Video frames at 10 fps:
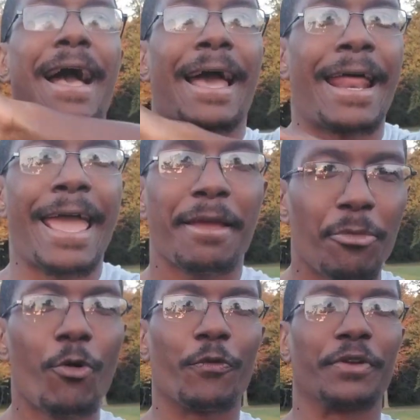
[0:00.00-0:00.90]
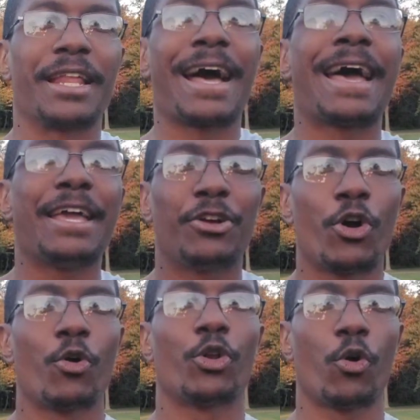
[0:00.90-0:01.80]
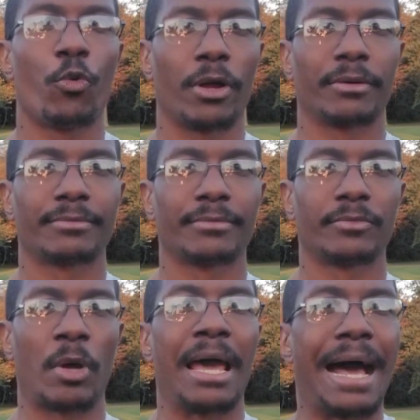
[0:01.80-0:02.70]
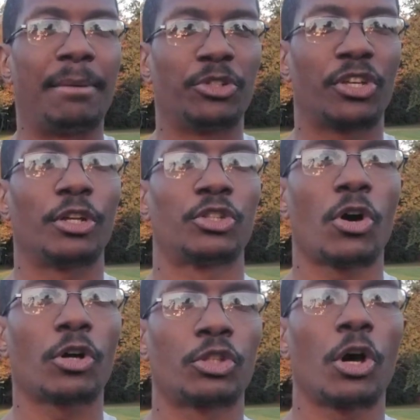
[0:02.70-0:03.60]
and I ain't moving. I ain't going nowhere, right? I'm just going to talk.